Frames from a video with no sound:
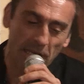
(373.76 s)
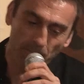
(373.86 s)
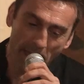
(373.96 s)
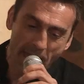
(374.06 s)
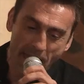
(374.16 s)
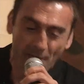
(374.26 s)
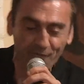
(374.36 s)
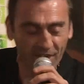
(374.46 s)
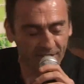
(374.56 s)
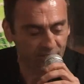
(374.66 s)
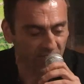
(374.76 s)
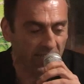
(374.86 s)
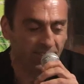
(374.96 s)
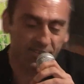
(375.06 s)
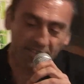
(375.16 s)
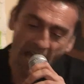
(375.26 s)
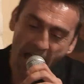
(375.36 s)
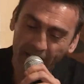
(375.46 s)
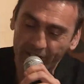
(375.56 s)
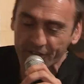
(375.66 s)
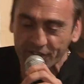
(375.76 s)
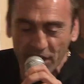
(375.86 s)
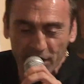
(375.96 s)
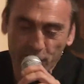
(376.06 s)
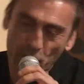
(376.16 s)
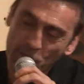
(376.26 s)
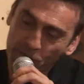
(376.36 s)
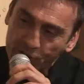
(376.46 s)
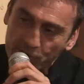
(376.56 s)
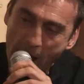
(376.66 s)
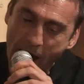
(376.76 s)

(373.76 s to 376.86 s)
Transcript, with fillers: Everybody's excited. We're all working really hard